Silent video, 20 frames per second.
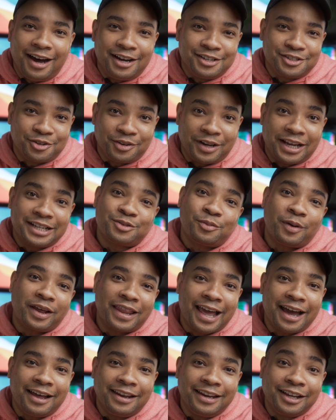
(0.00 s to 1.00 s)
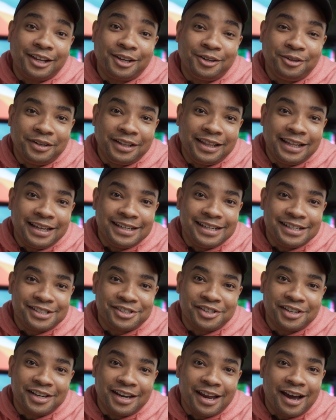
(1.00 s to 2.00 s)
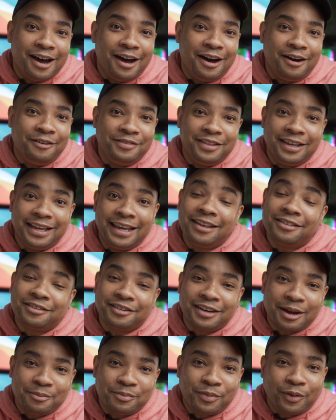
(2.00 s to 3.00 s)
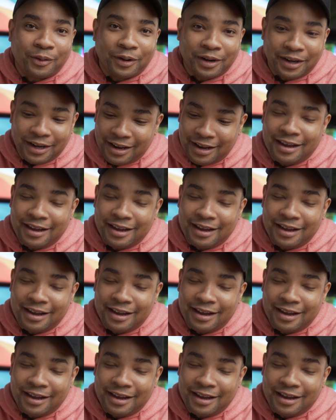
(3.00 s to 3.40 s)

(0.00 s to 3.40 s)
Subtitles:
So that's why they had included the addition of the Ethernet port.